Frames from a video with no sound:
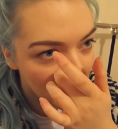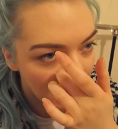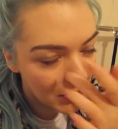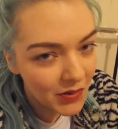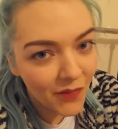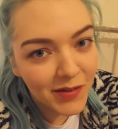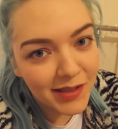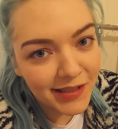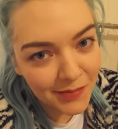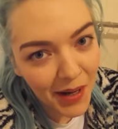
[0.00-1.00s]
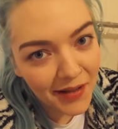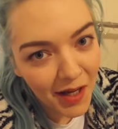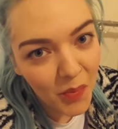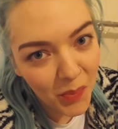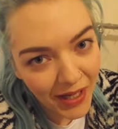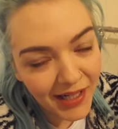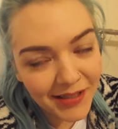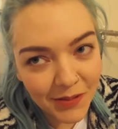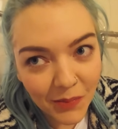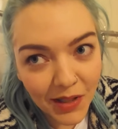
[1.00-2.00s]
He could obviously smell that I'd
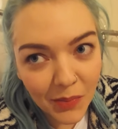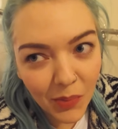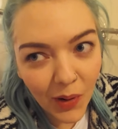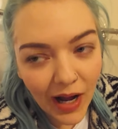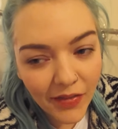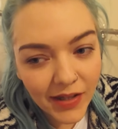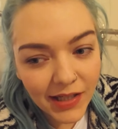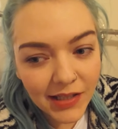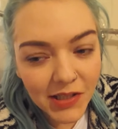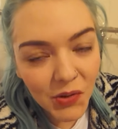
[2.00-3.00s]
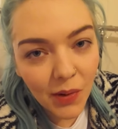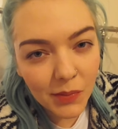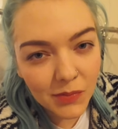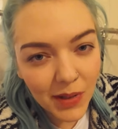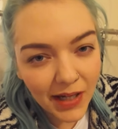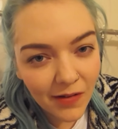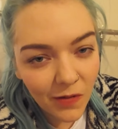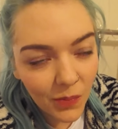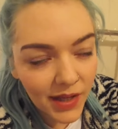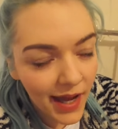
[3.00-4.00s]
baked something, but I think he knew I was making
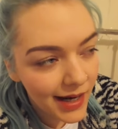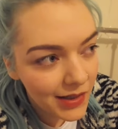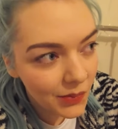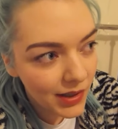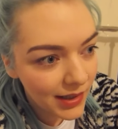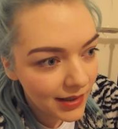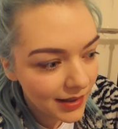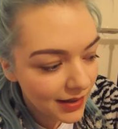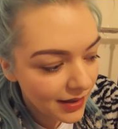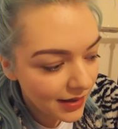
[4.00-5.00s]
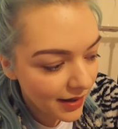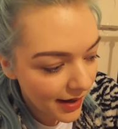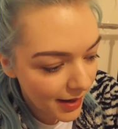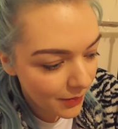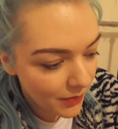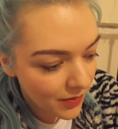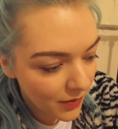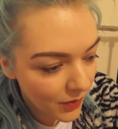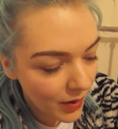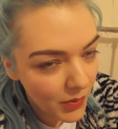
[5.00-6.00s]
something anyway.
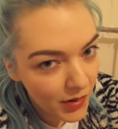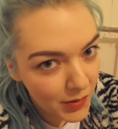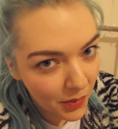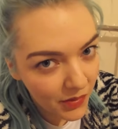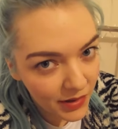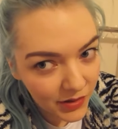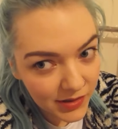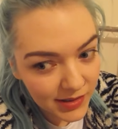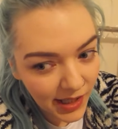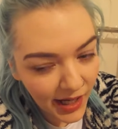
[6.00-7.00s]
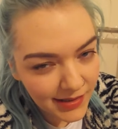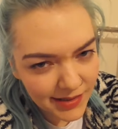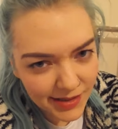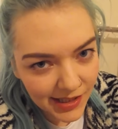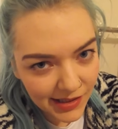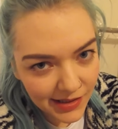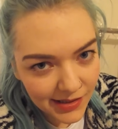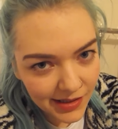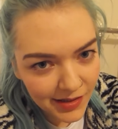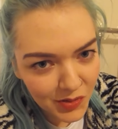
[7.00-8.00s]
So I'm not really bothered, because he hasn't seen
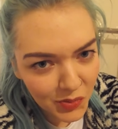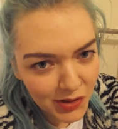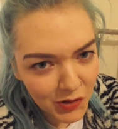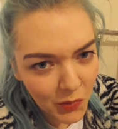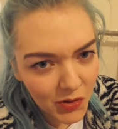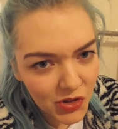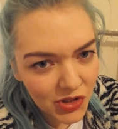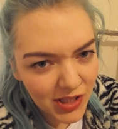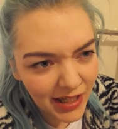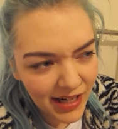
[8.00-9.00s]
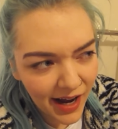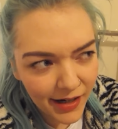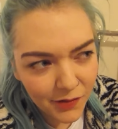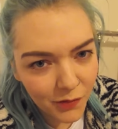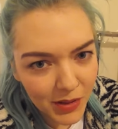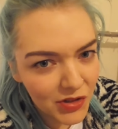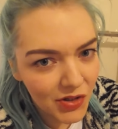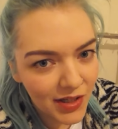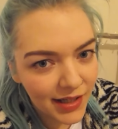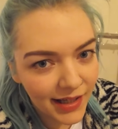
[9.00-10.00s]
it, and there's only so much you can hide from each
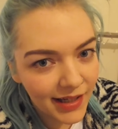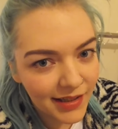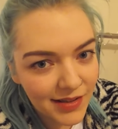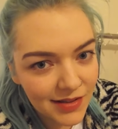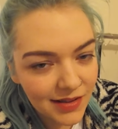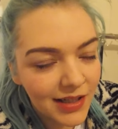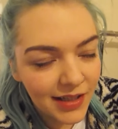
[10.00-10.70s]
other. Like, it's,